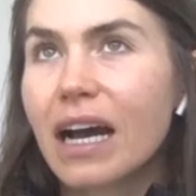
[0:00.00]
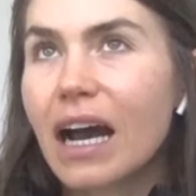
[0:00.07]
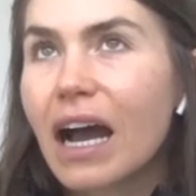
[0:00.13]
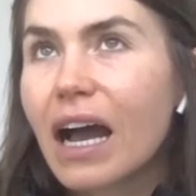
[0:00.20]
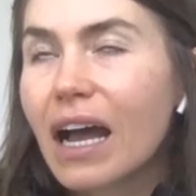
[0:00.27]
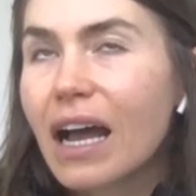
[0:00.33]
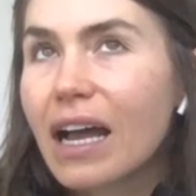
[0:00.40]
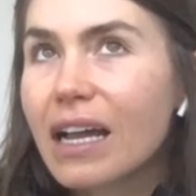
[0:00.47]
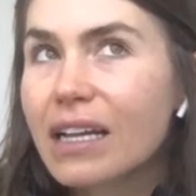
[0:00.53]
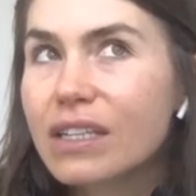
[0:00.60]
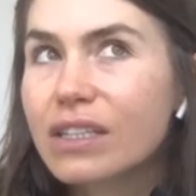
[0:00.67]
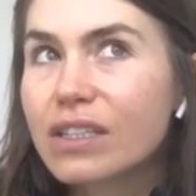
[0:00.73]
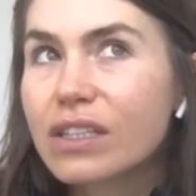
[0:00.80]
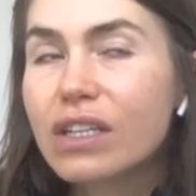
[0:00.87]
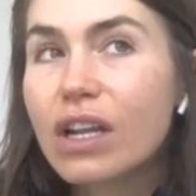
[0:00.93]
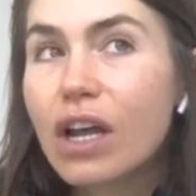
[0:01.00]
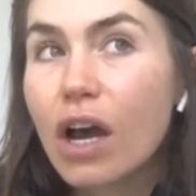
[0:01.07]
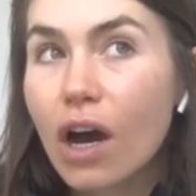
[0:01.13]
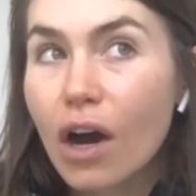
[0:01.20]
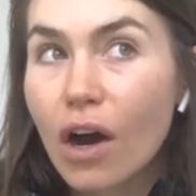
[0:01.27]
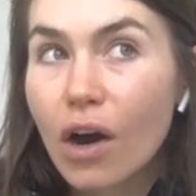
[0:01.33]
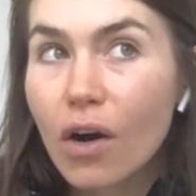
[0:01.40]
Uh,
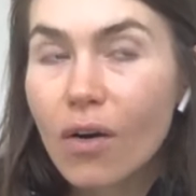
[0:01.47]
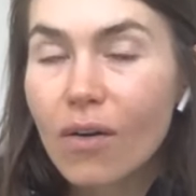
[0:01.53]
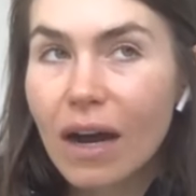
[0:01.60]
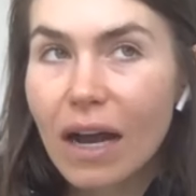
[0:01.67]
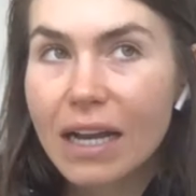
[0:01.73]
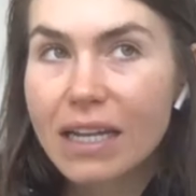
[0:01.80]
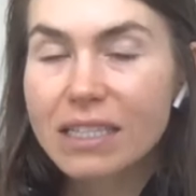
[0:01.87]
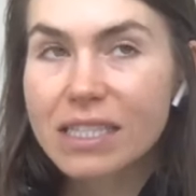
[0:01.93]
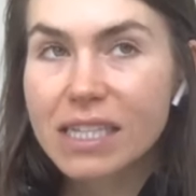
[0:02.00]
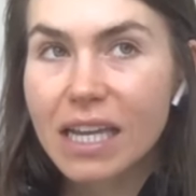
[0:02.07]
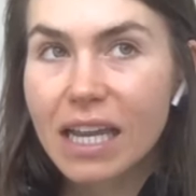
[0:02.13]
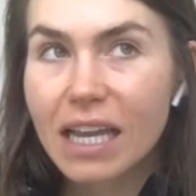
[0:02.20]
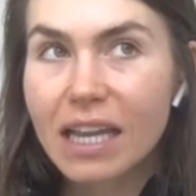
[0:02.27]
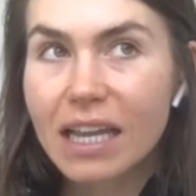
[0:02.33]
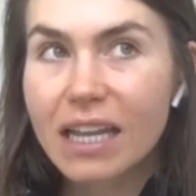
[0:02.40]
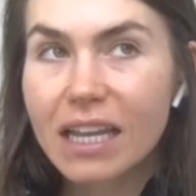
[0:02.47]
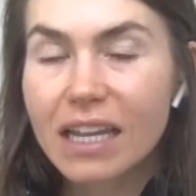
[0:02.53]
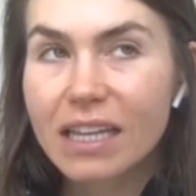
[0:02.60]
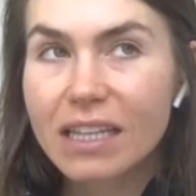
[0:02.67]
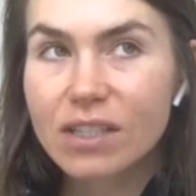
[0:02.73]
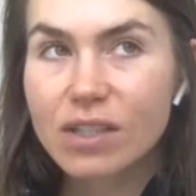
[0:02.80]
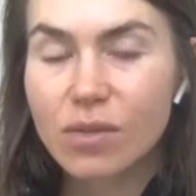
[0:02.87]
no, I
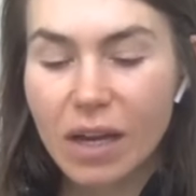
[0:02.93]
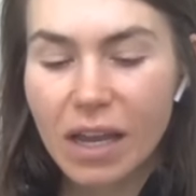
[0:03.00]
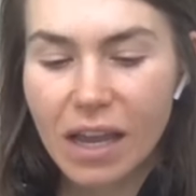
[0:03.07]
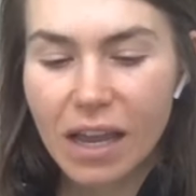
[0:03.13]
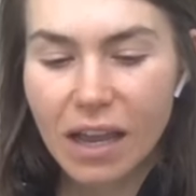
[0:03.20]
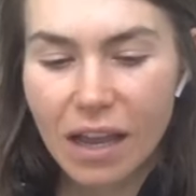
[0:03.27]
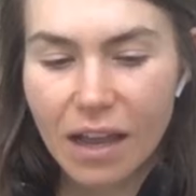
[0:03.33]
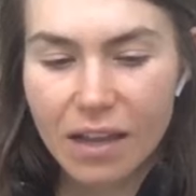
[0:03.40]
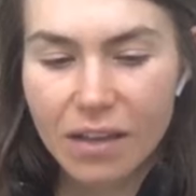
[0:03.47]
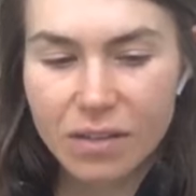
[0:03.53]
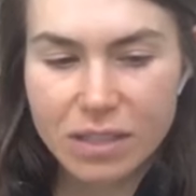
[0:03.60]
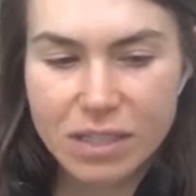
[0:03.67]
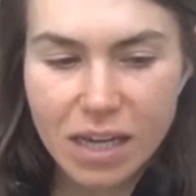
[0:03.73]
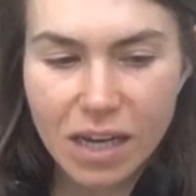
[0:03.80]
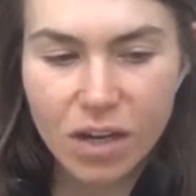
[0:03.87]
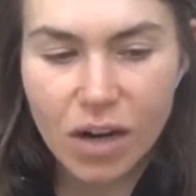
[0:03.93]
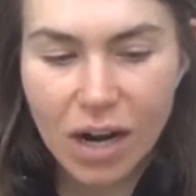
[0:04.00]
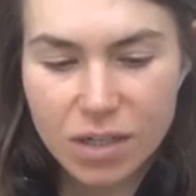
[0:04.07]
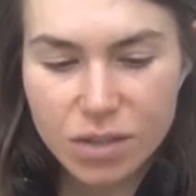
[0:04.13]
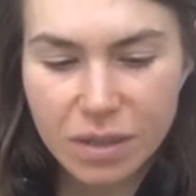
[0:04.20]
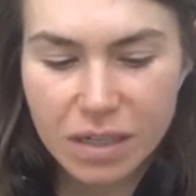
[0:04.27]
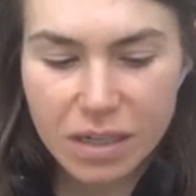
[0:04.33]
did. So I, I, let's see, I
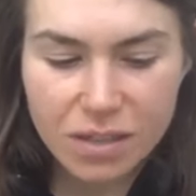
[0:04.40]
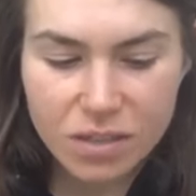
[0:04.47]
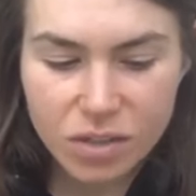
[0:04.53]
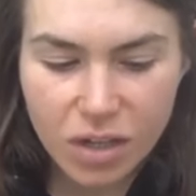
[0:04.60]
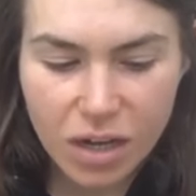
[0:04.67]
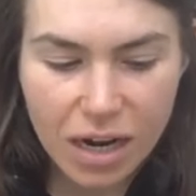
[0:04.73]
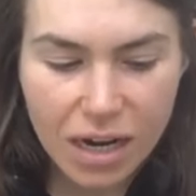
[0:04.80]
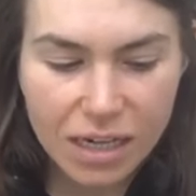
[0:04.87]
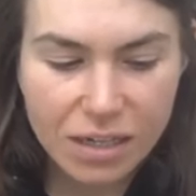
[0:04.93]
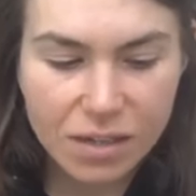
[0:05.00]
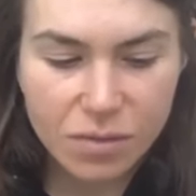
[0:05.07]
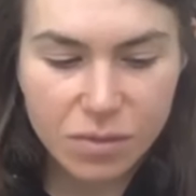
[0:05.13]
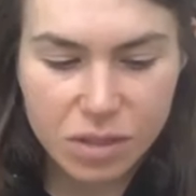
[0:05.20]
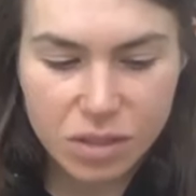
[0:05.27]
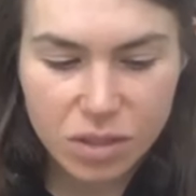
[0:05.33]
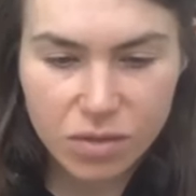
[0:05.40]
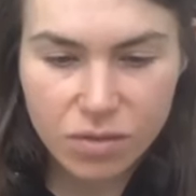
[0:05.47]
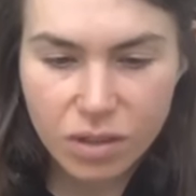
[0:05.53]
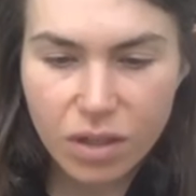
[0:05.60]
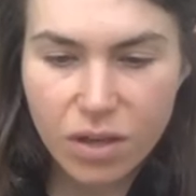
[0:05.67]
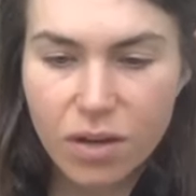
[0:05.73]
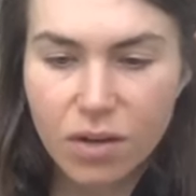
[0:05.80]
graduated undergrad with student
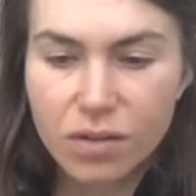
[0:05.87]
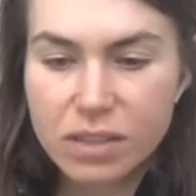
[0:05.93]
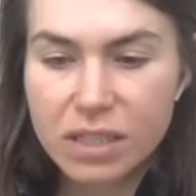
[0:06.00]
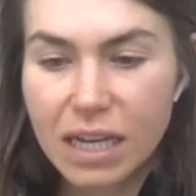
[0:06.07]
loans.